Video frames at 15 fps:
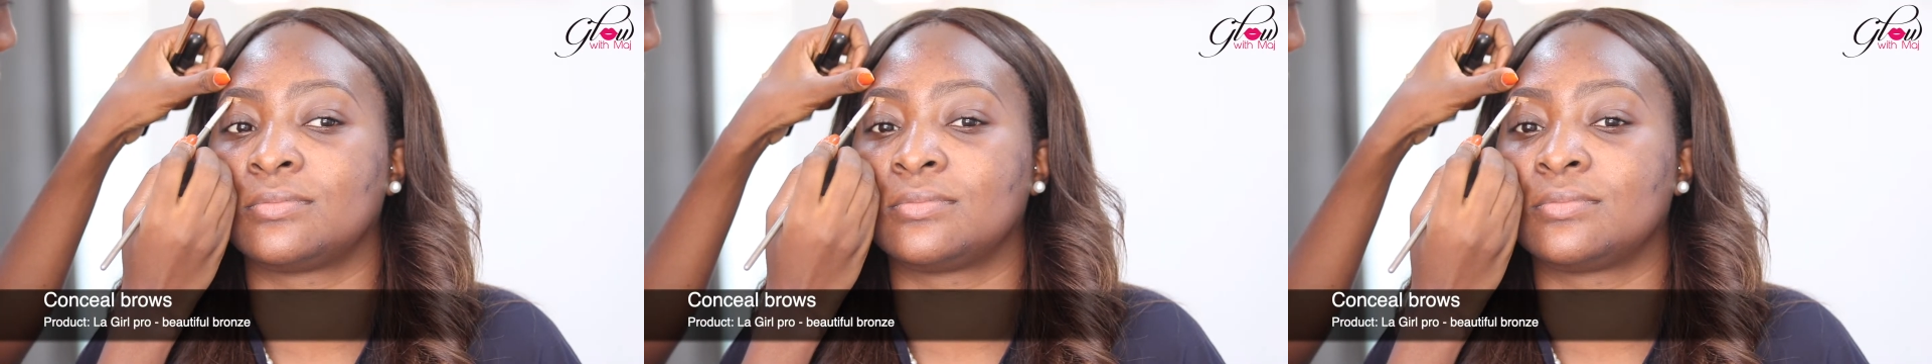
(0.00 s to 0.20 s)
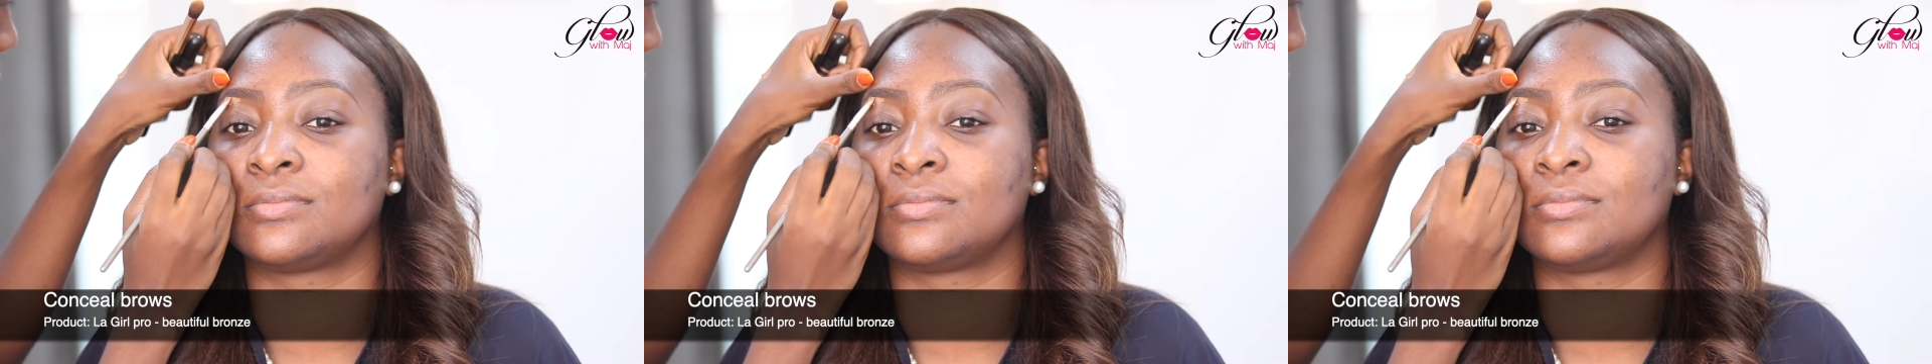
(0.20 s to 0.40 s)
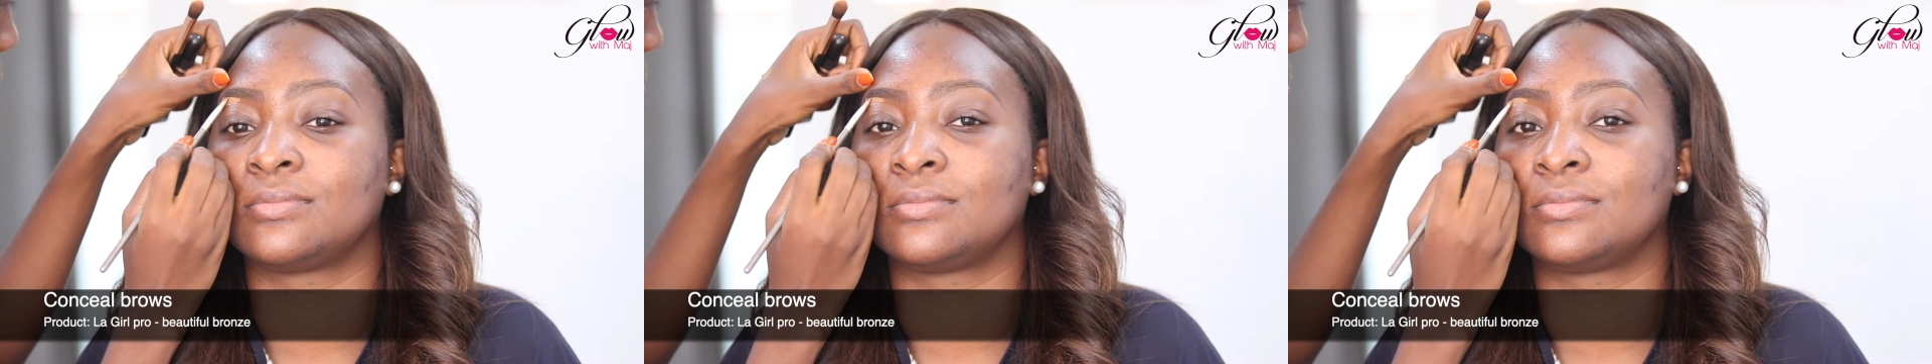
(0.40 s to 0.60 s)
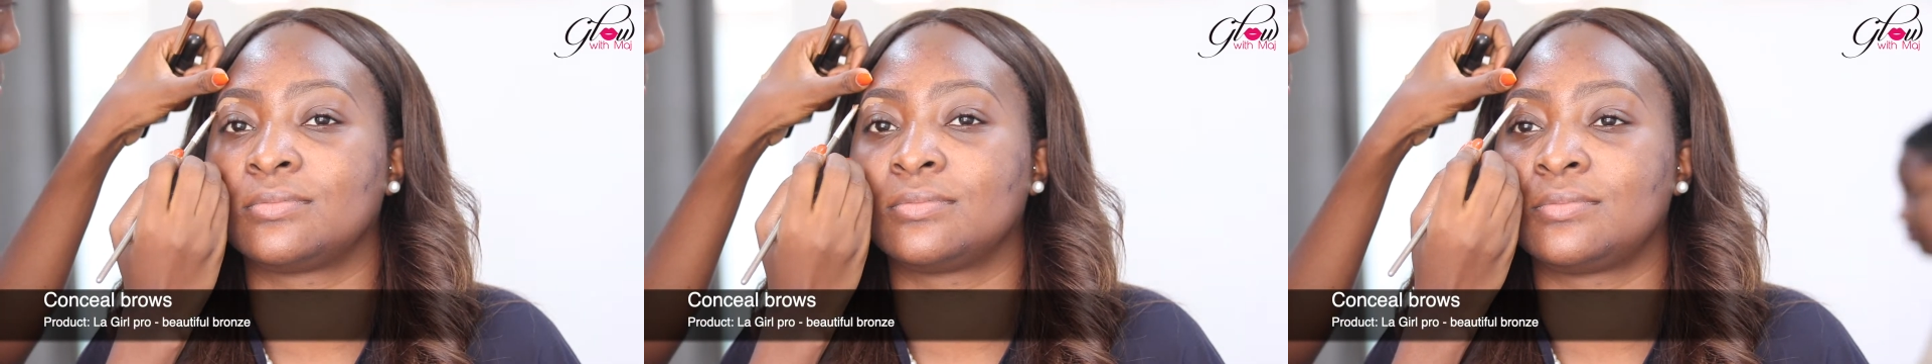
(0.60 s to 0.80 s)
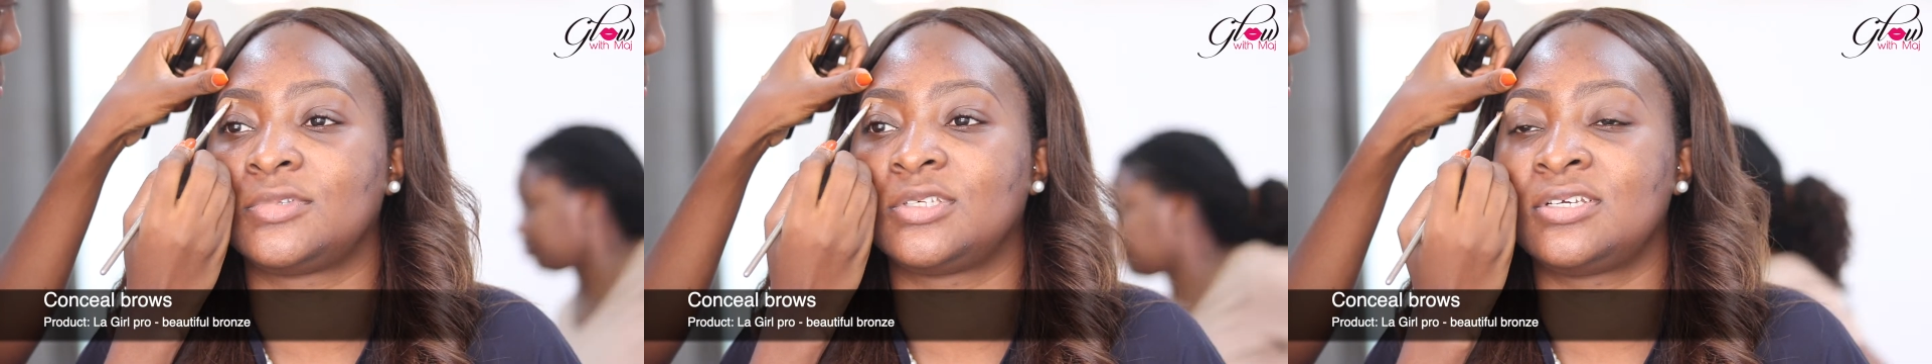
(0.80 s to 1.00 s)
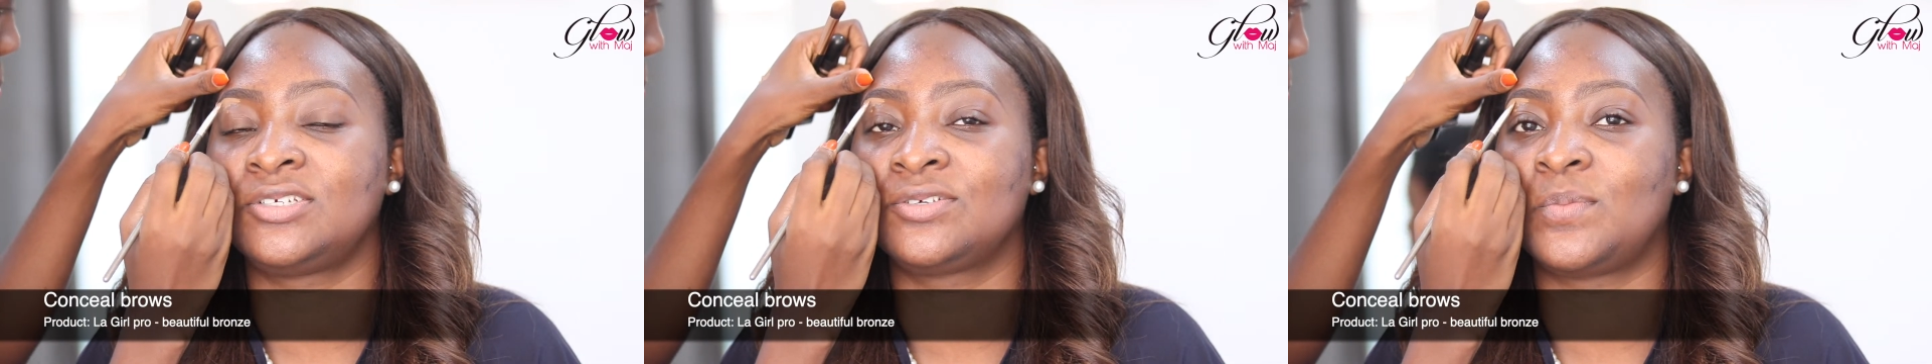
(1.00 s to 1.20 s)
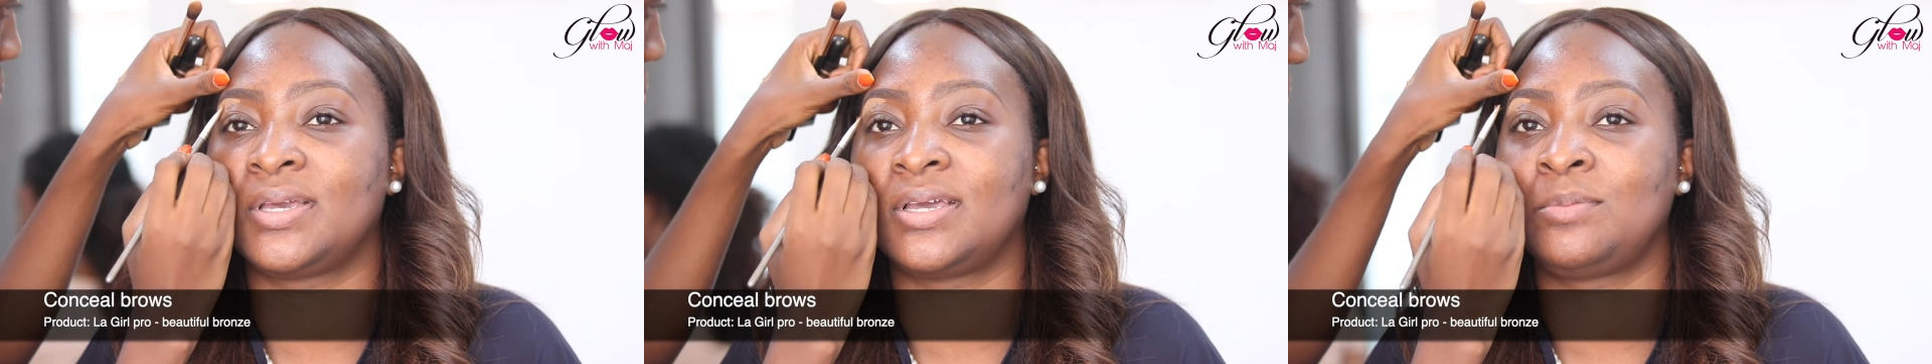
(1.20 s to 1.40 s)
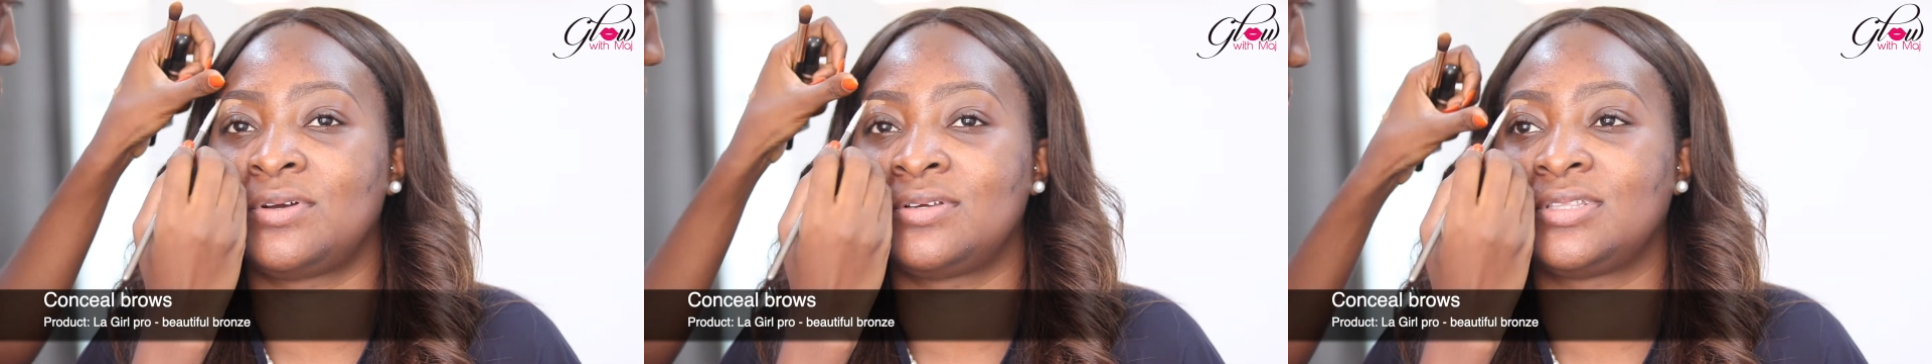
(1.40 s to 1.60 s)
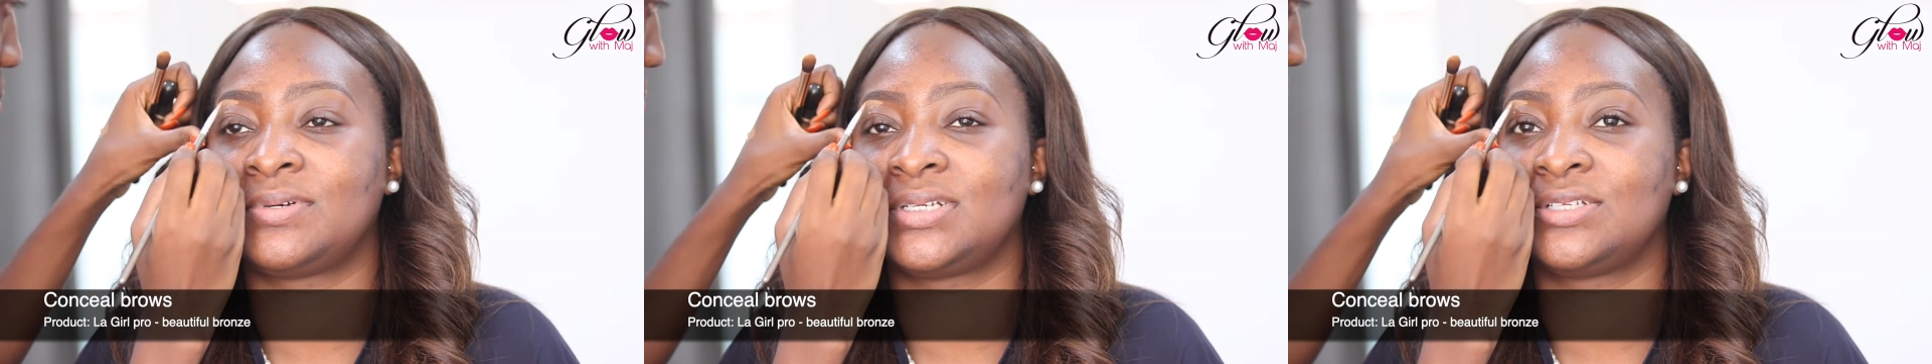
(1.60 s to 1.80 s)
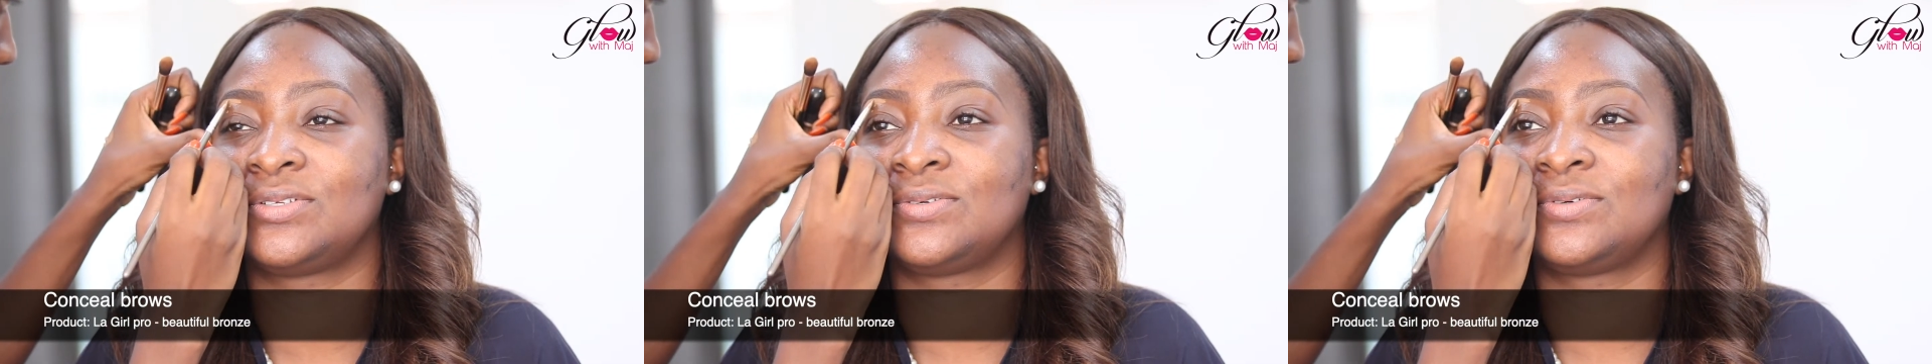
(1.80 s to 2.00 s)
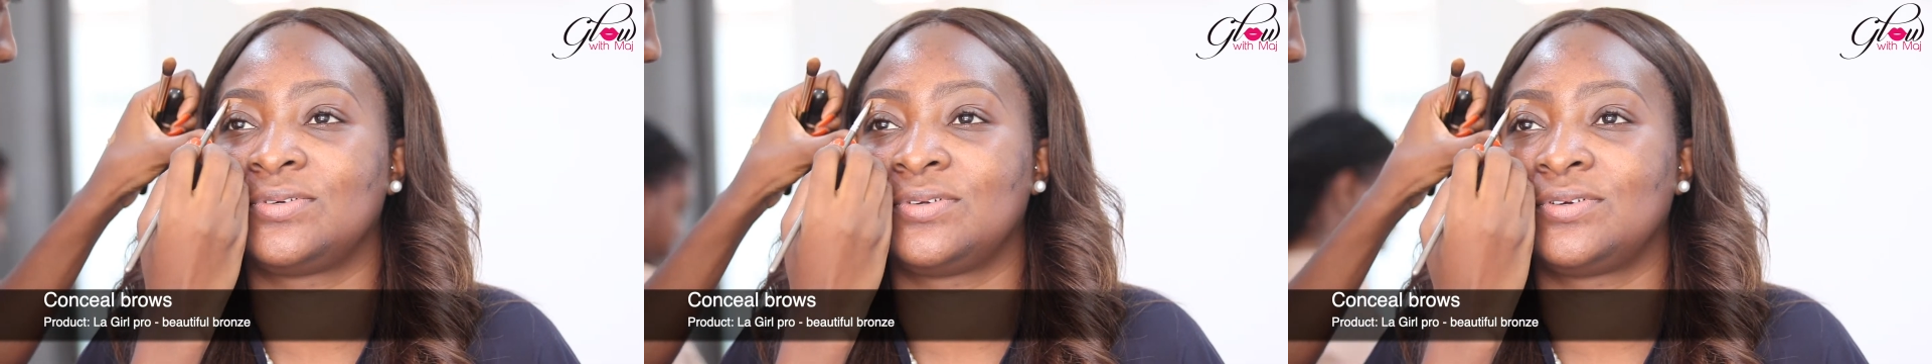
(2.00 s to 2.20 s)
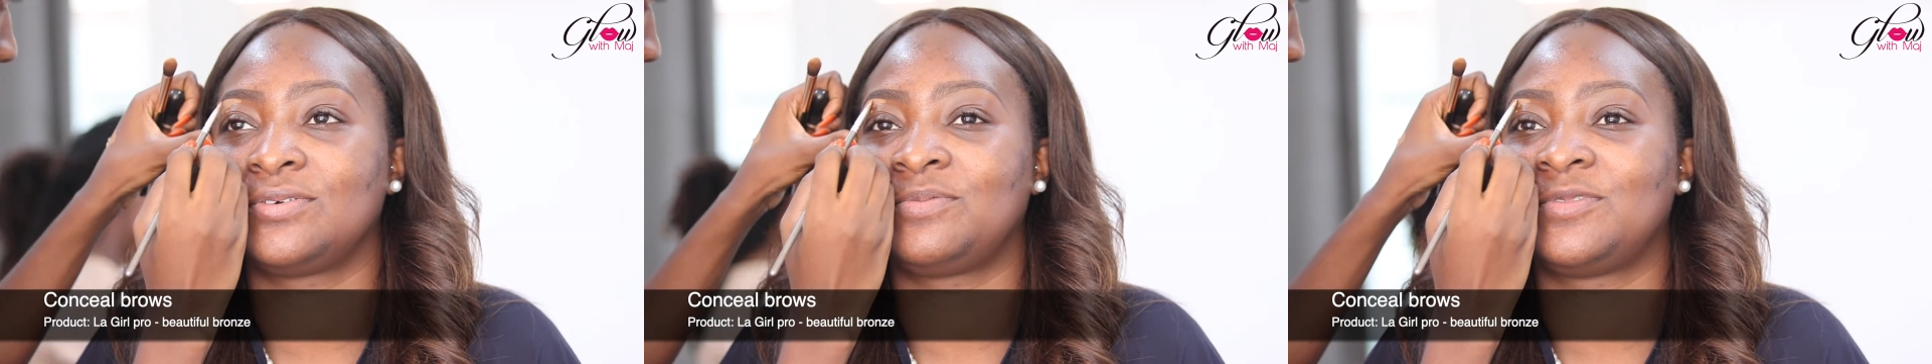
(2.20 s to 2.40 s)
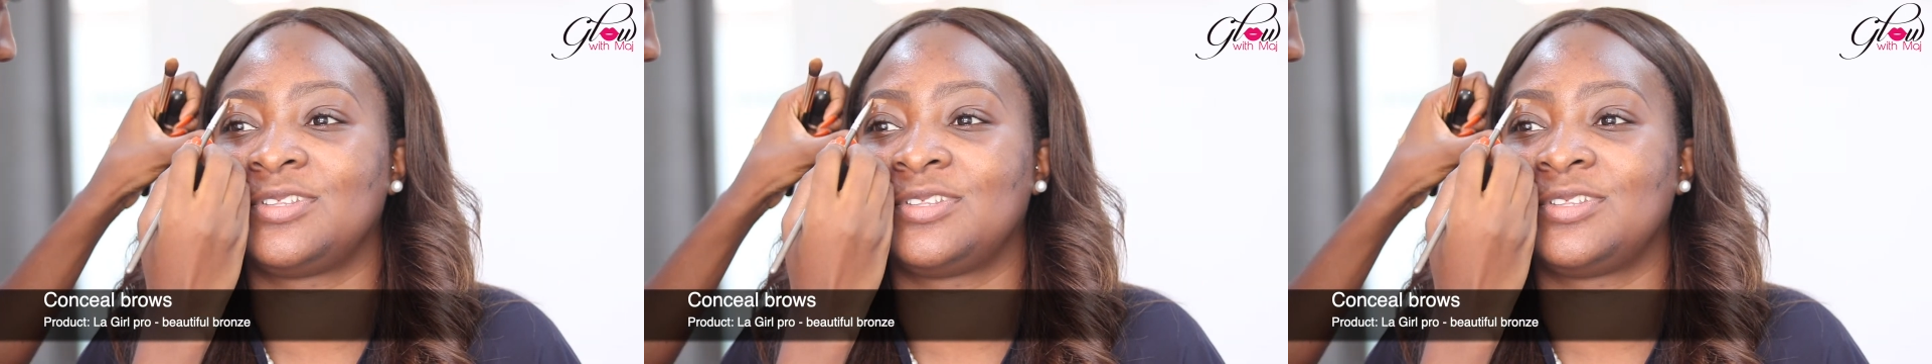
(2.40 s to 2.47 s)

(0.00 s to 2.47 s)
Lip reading: Next thing, I go in with concealer